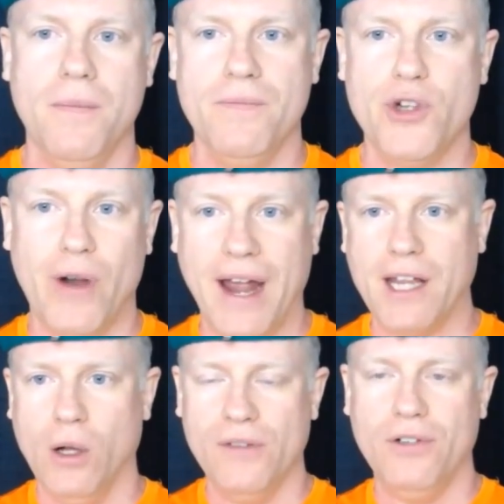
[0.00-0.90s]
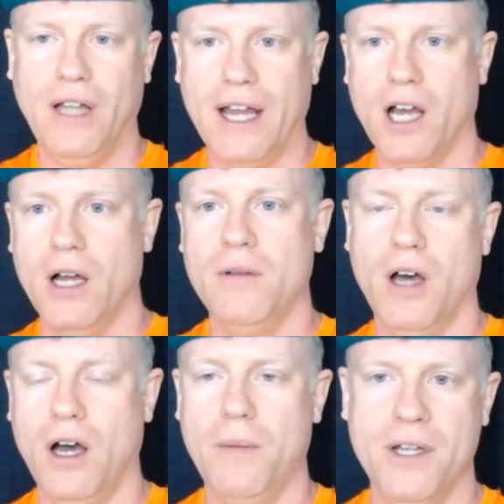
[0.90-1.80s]
Triangle, if you like,
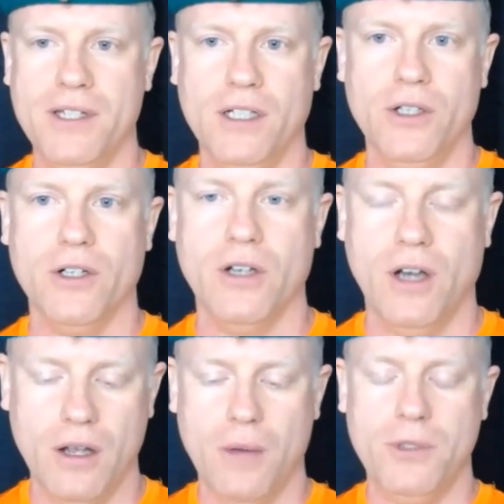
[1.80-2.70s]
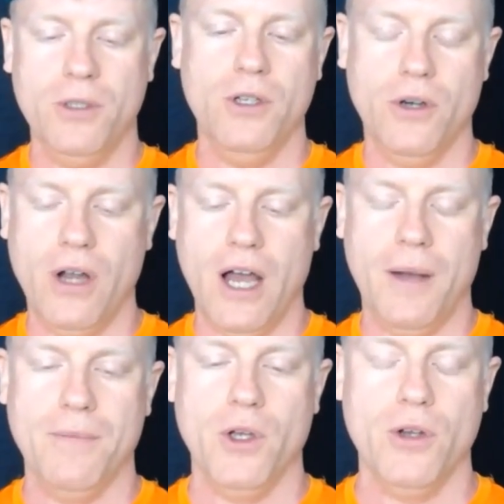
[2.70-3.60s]
up to
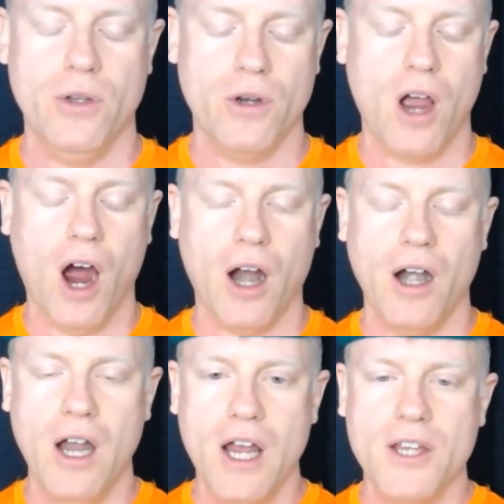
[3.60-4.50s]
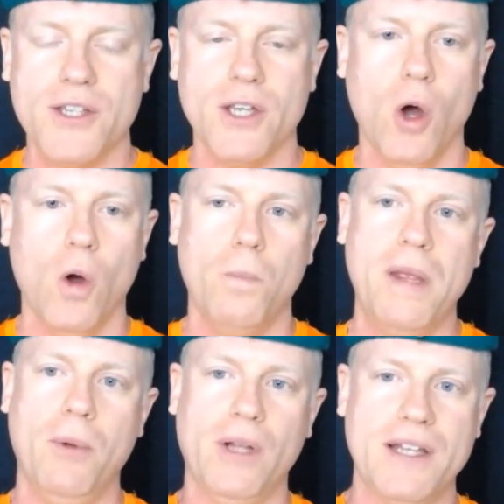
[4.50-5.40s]
your car, so
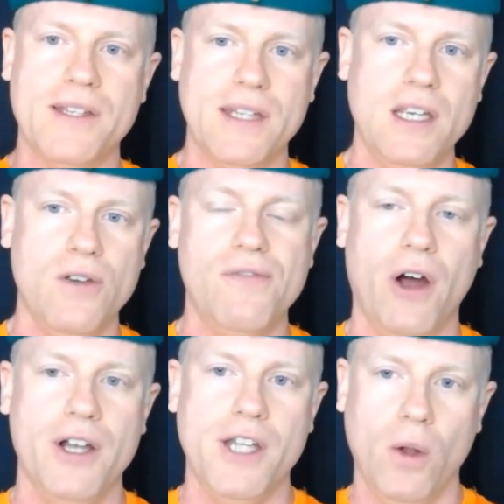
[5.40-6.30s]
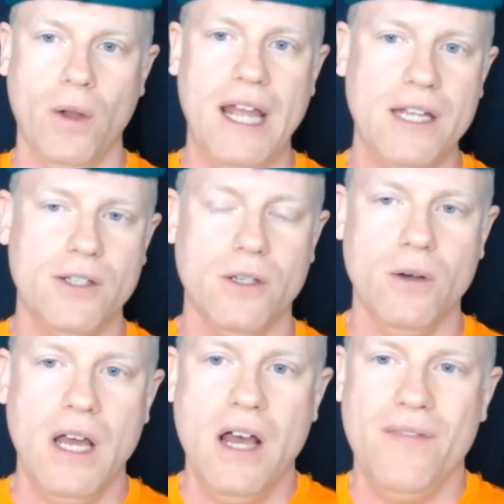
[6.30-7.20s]
people can see you far, don't hit
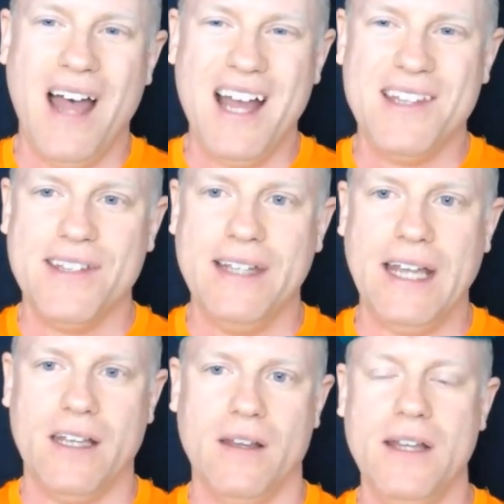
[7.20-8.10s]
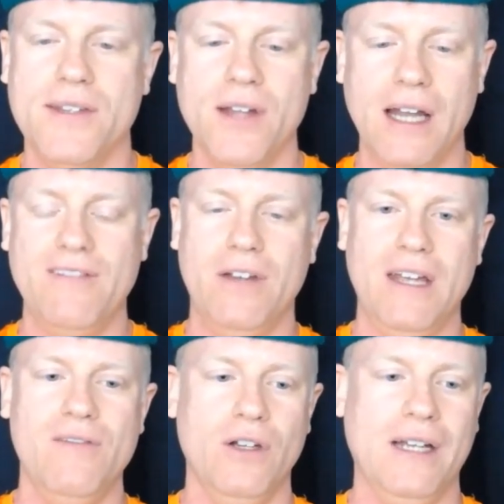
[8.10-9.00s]
you. That's like, it's not
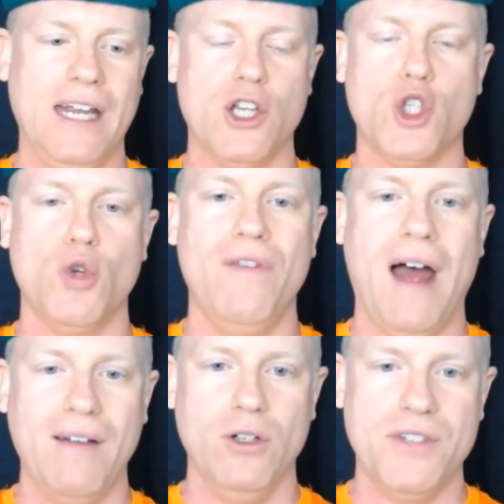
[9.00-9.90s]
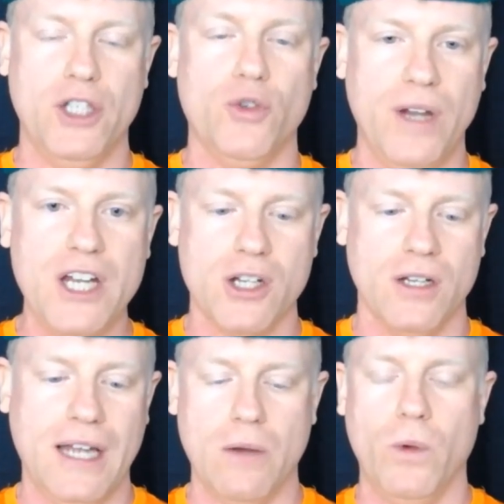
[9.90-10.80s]
even like a survival
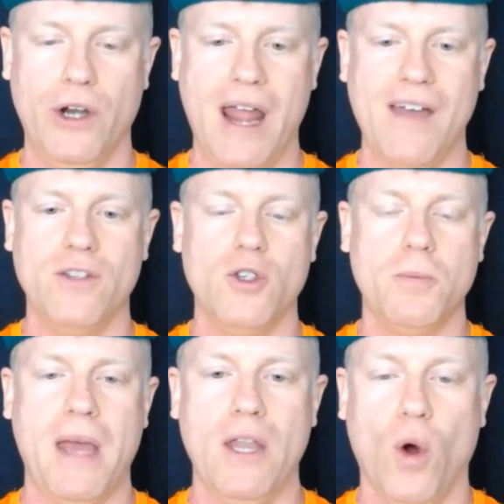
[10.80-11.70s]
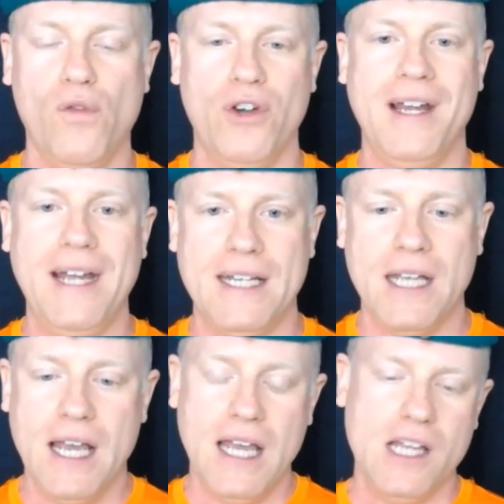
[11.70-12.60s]
situation, like where you have to spend overnight.
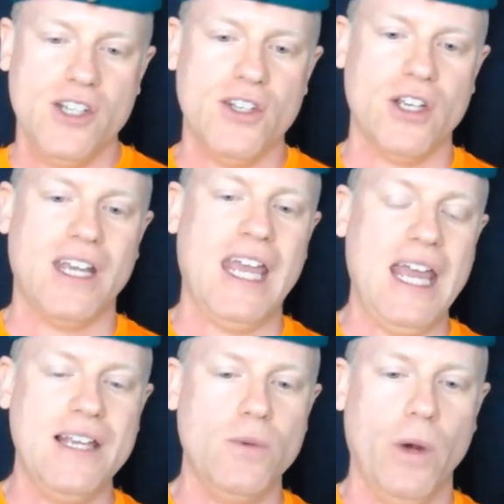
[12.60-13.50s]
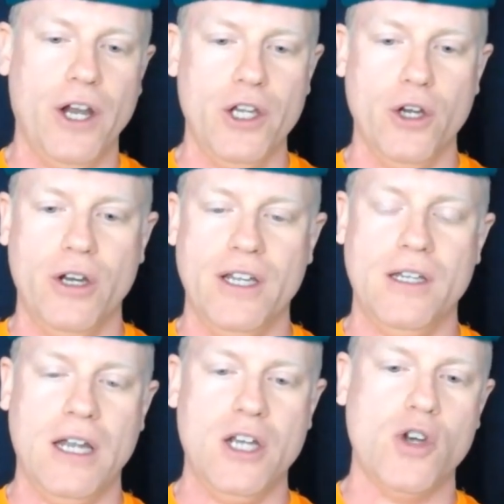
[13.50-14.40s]
It's just a case where you're
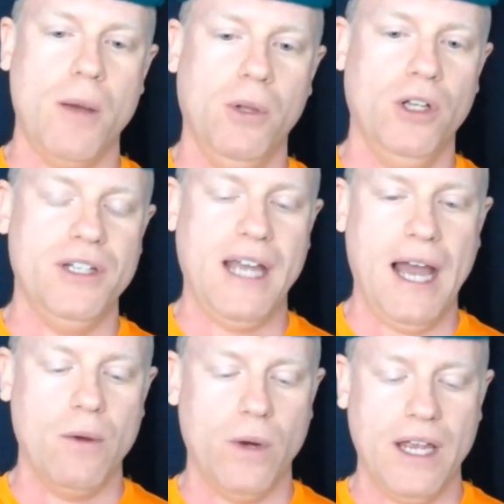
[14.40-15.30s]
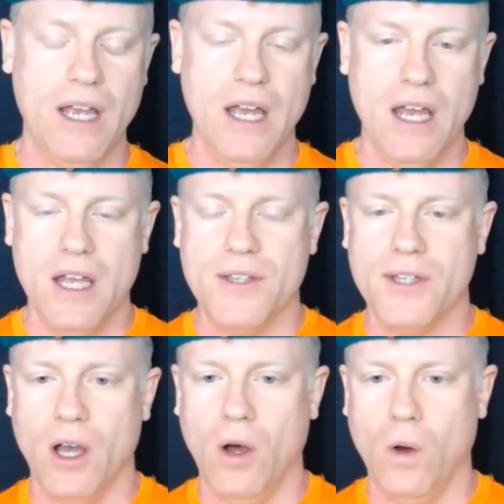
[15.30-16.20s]
in trouble on the highway.
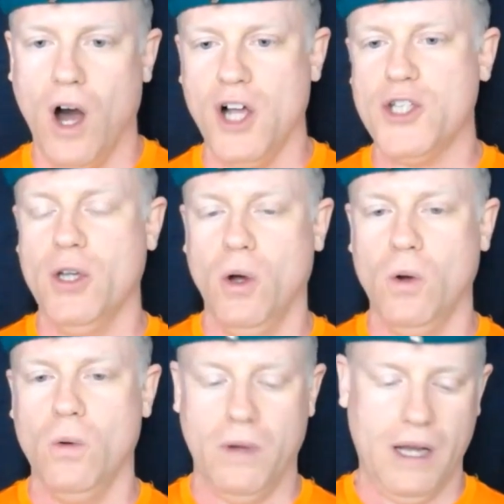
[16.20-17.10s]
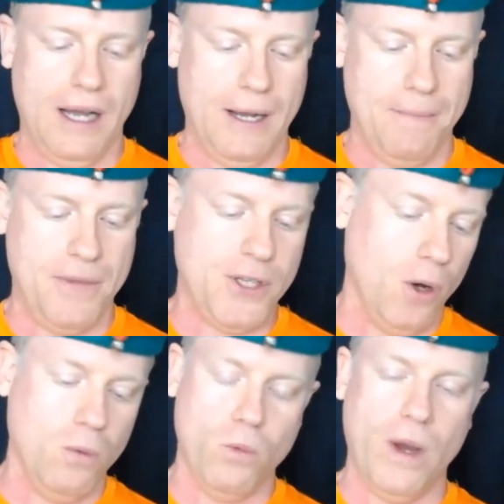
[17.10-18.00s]
So also,
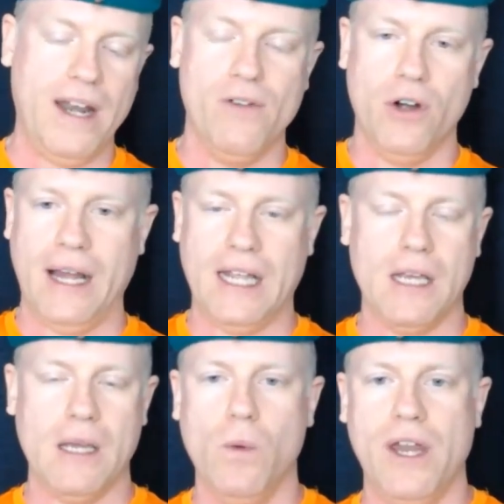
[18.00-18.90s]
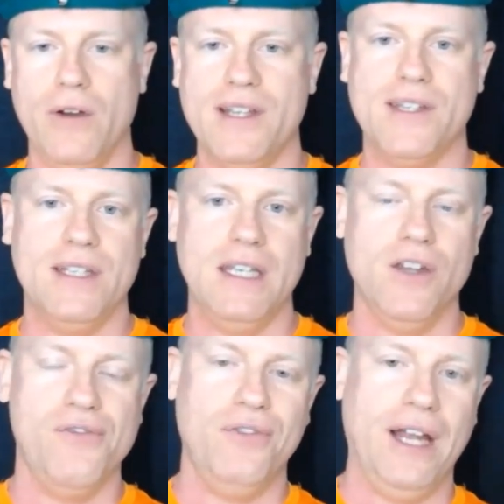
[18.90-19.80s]
so whatever, like whether it's the
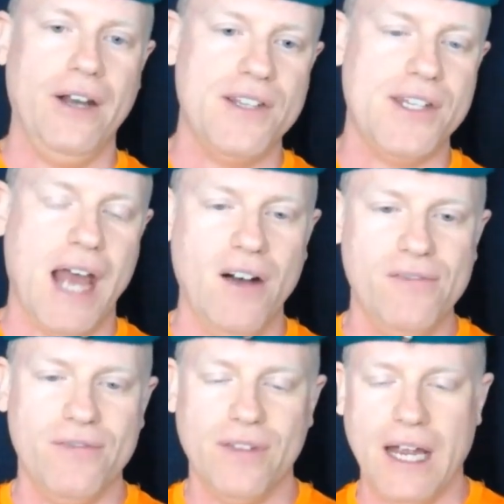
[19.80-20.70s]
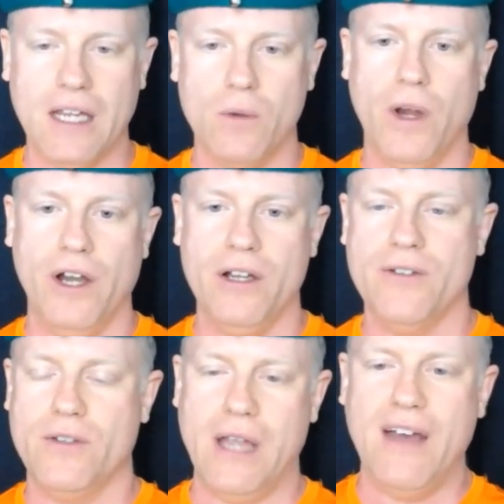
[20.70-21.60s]
flare itself, like where
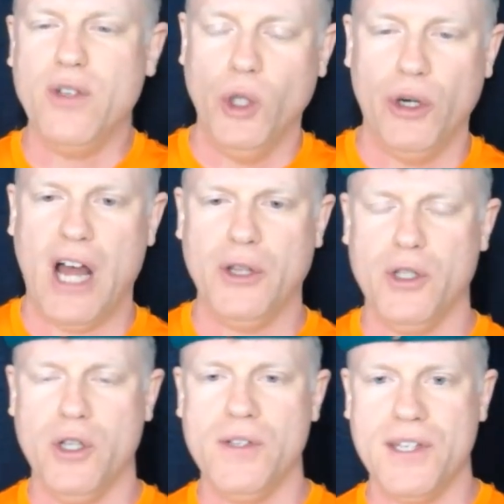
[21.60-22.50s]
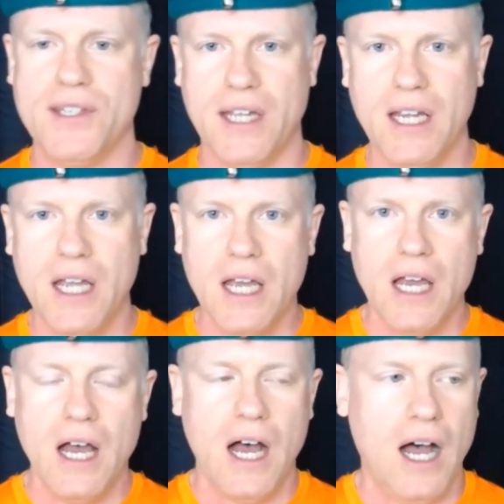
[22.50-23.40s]
there's, you have to learn how to use this thing,
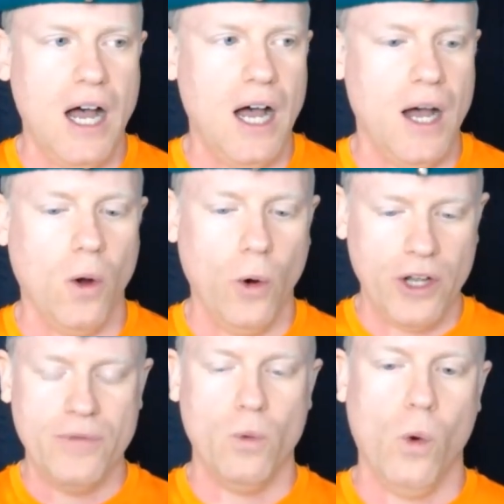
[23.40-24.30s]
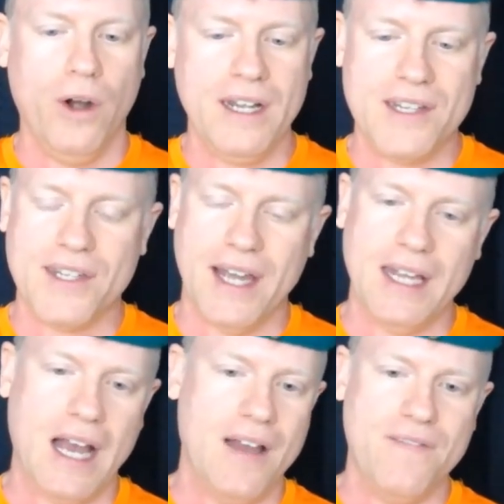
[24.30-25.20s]
or the warning
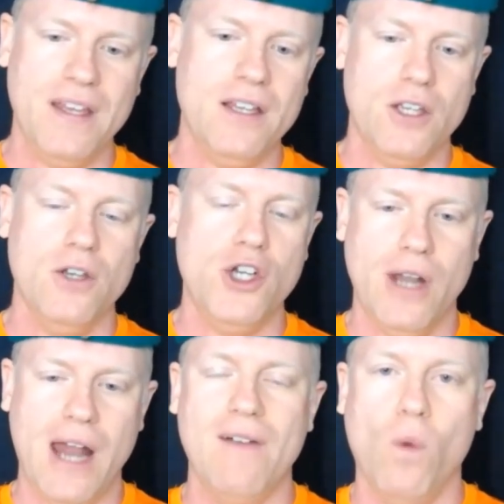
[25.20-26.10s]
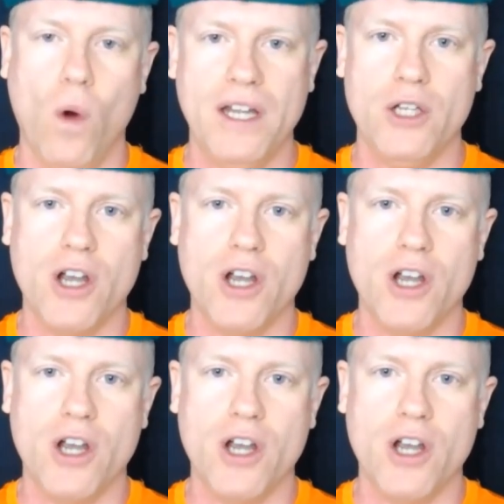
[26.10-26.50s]
sign, I think you should have one in your